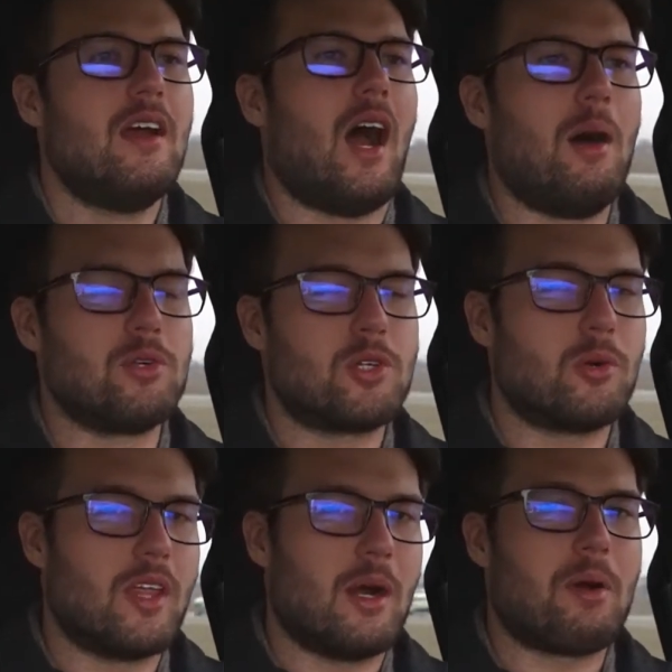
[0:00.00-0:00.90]
I'm
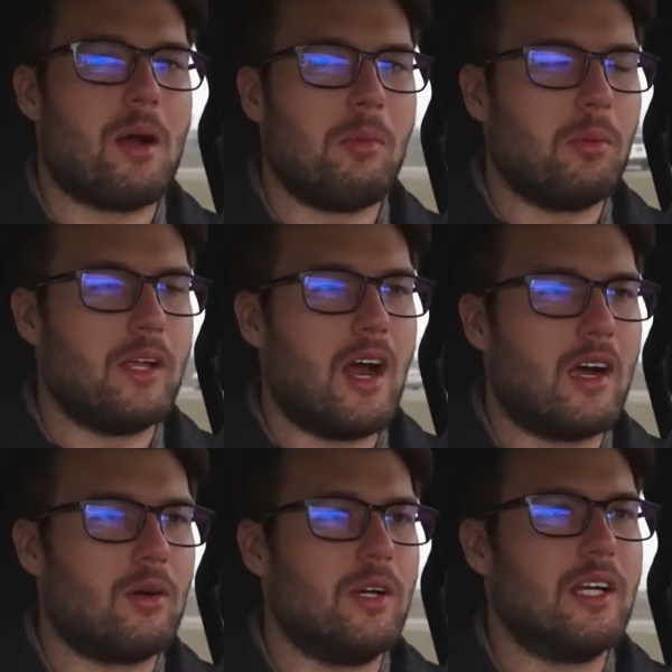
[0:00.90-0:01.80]
sure that I'm probably
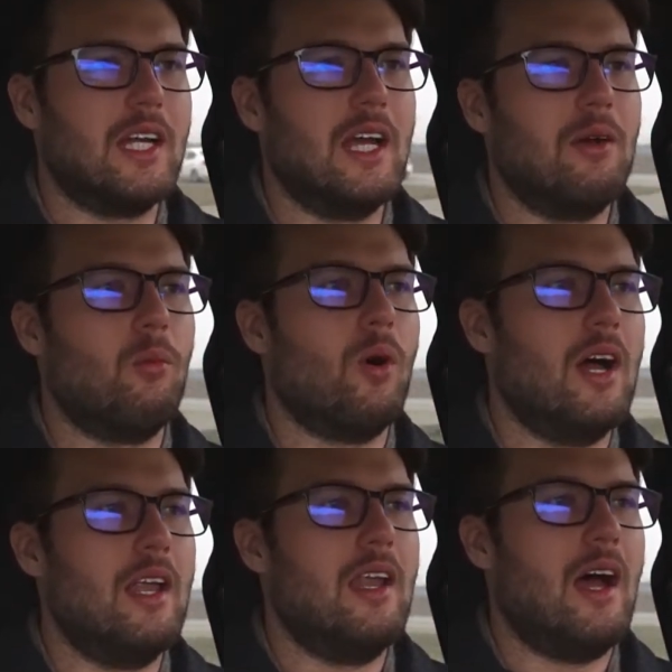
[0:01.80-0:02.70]
not going to get
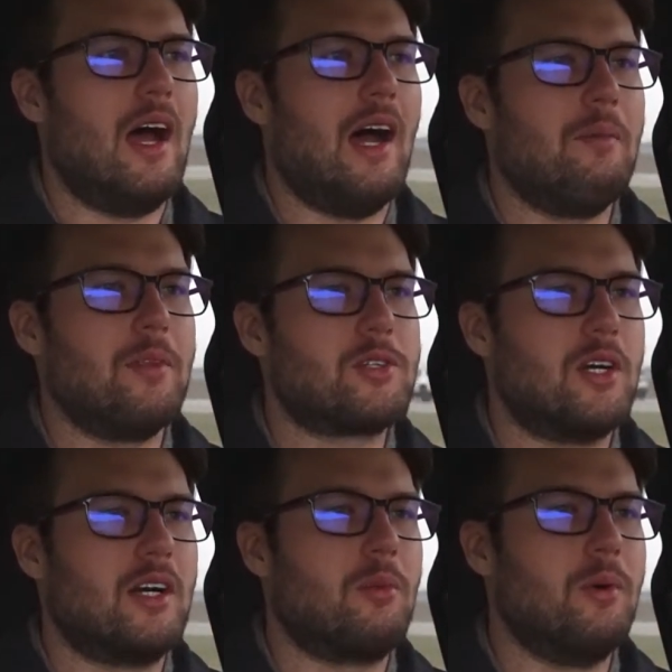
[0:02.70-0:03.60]
what the
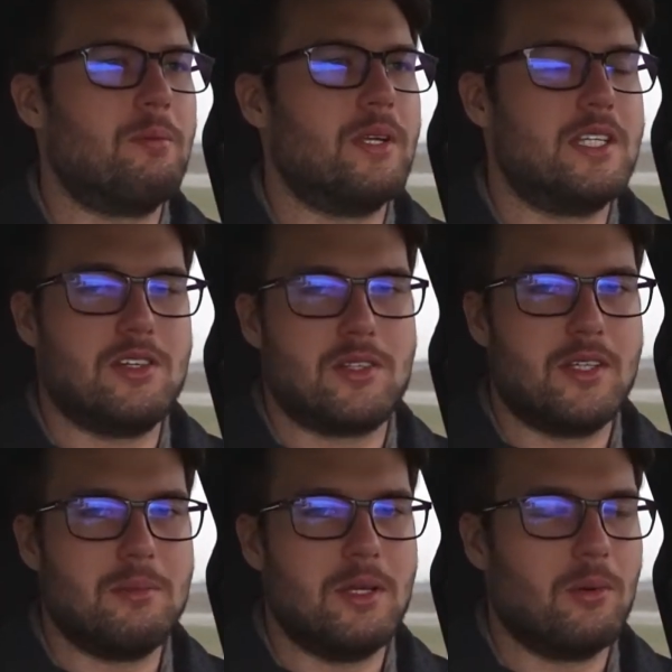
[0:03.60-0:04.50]
truck would
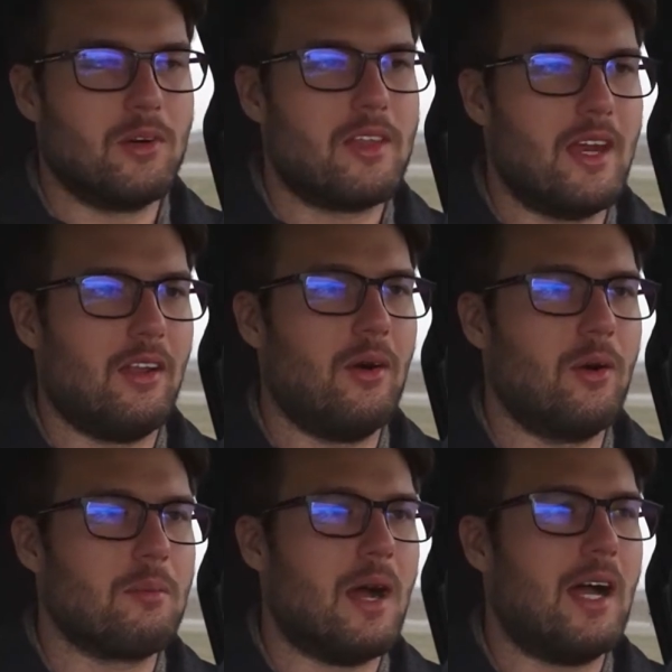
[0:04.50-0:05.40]
potentially be worth at a
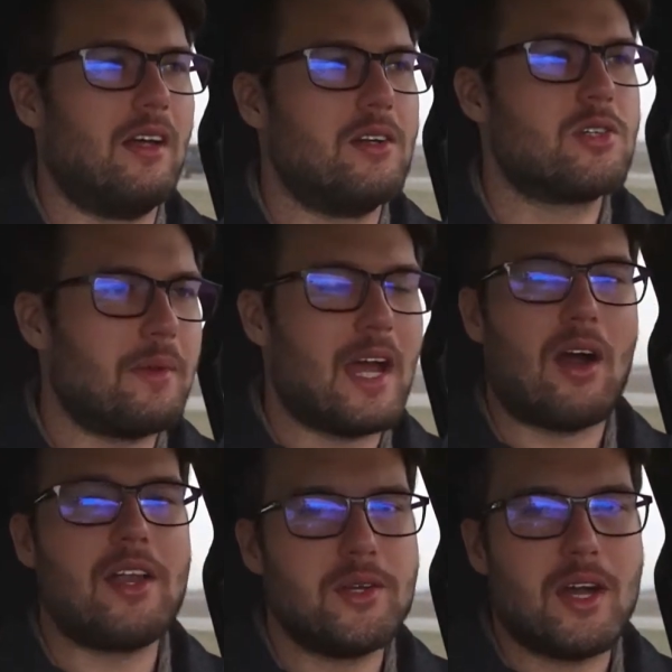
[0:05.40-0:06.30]
lower mileage. Now,
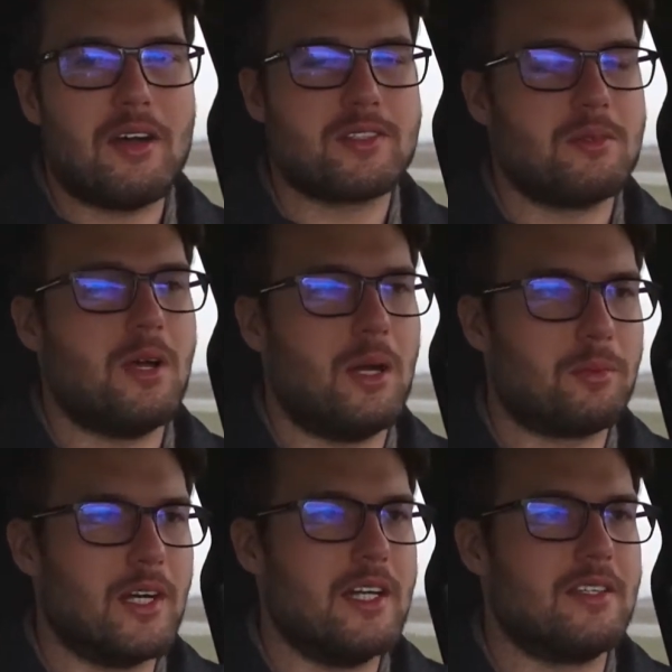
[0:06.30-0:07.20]
I do have some
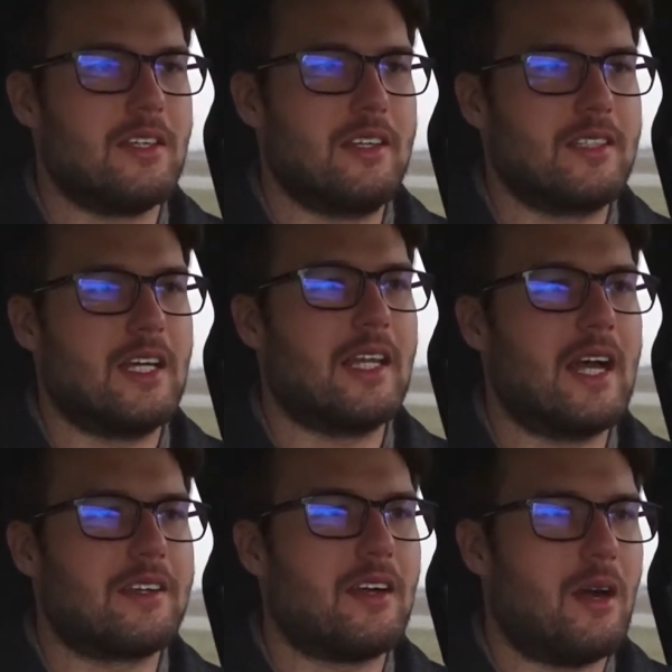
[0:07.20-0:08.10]
upgrades and things like
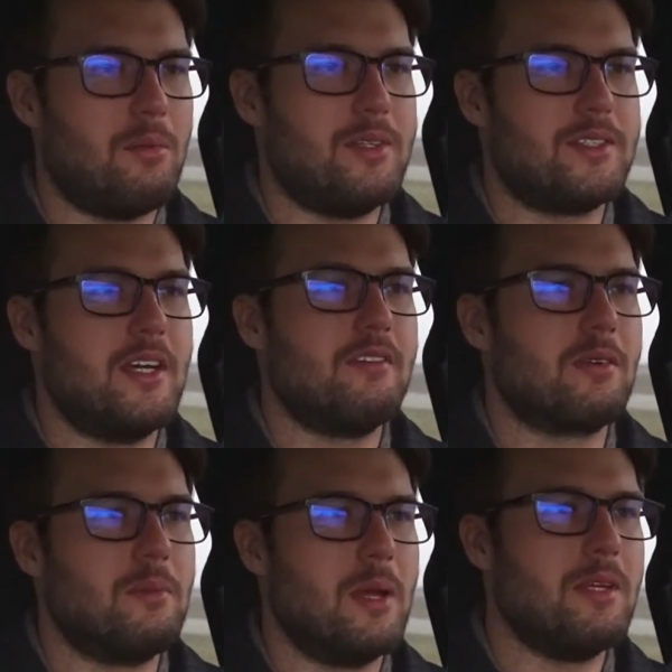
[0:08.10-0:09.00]
that to compensate
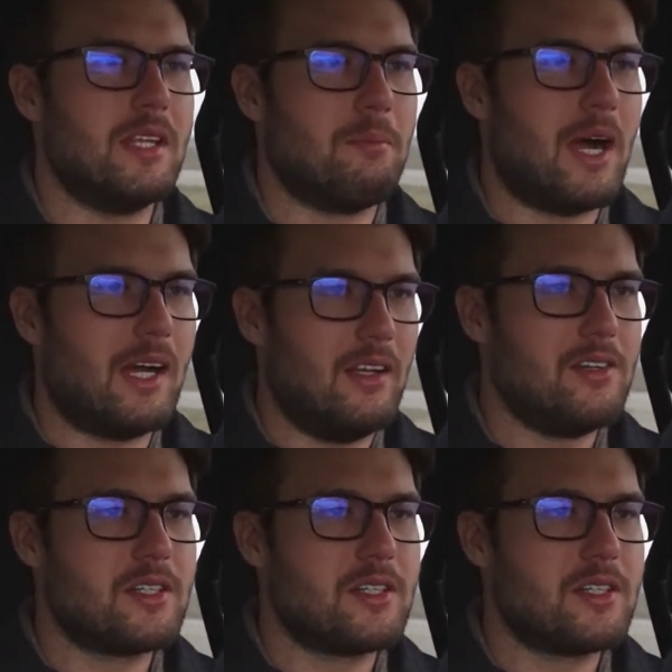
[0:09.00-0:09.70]
for maybe that mileage,